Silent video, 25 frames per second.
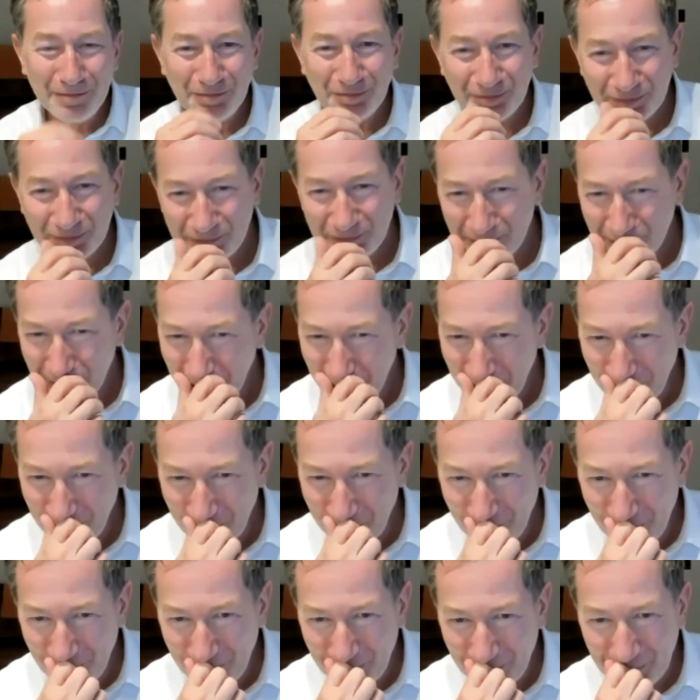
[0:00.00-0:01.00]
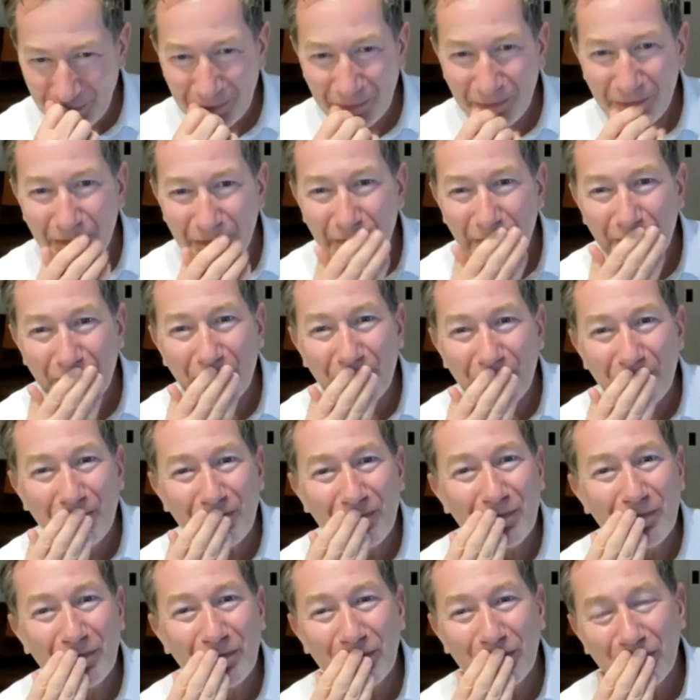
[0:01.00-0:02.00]
has given way to a new
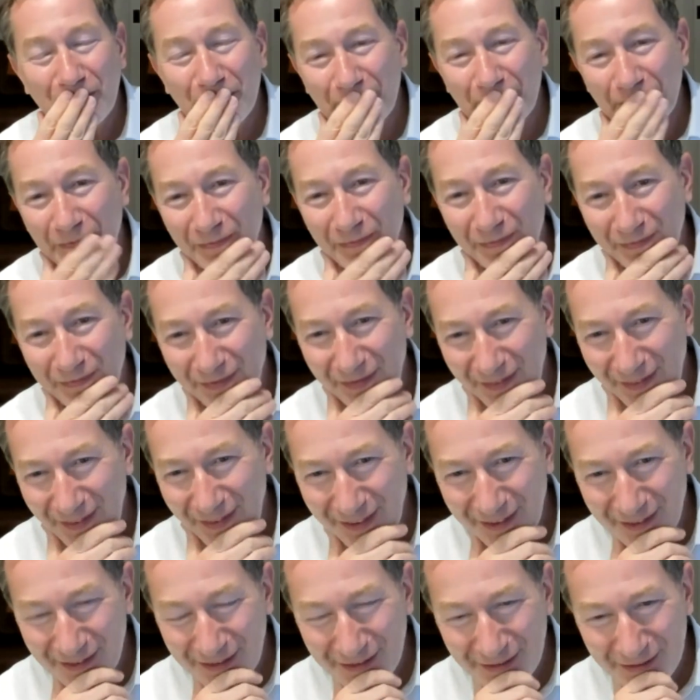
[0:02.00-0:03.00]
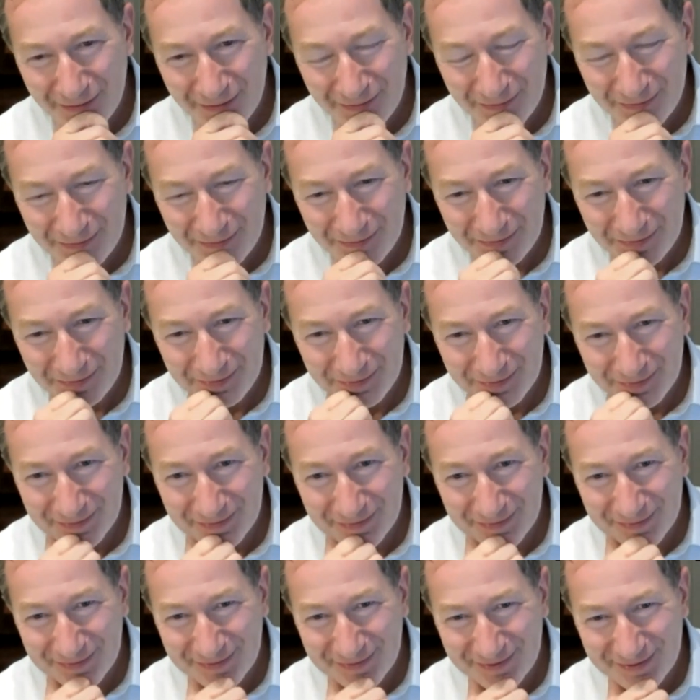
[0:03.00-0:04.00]
medievalism, and you revisit
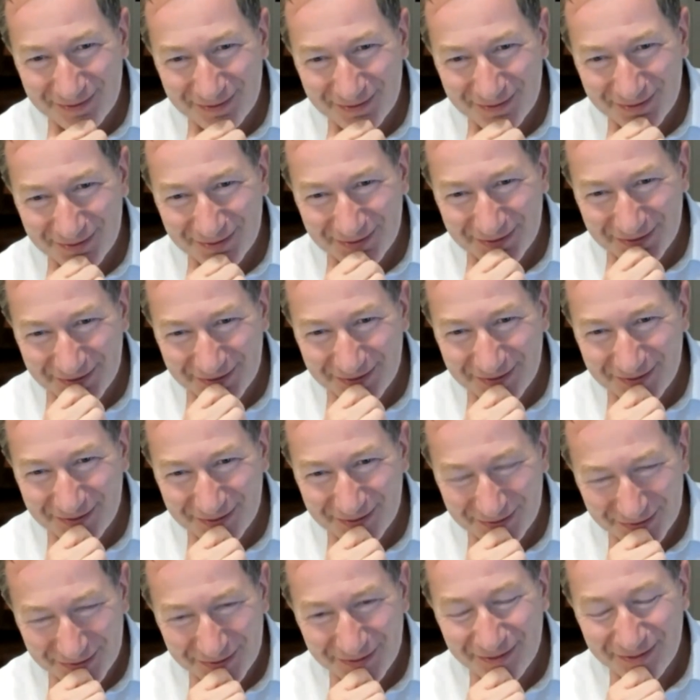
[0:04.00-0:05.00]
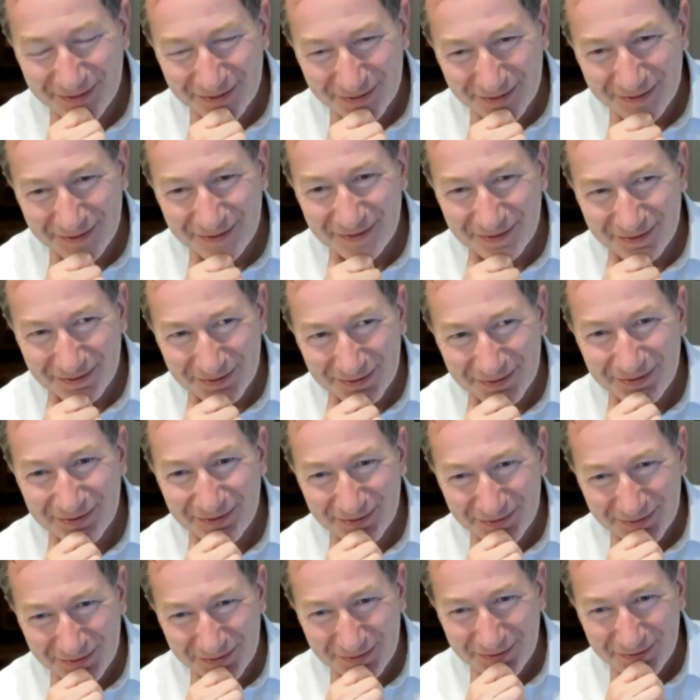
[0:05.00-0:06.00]
this theme in the current book.
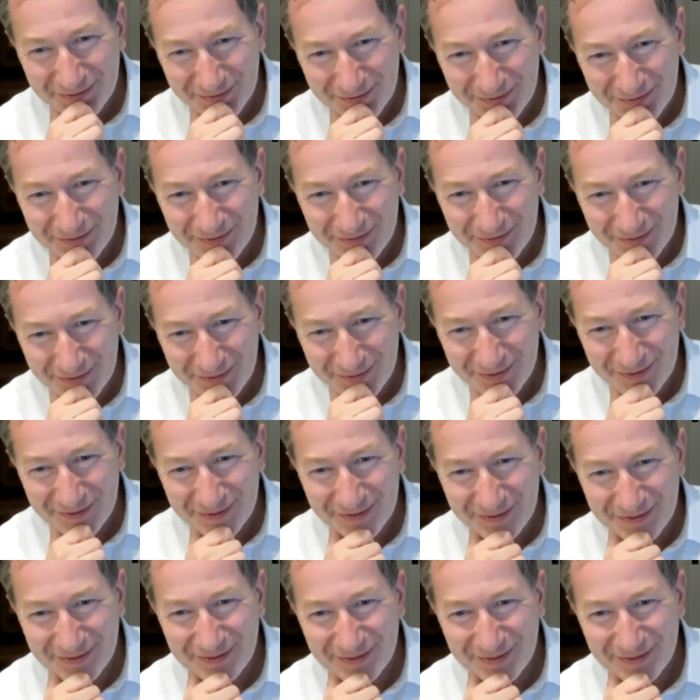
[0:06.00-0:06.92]
What do you mean?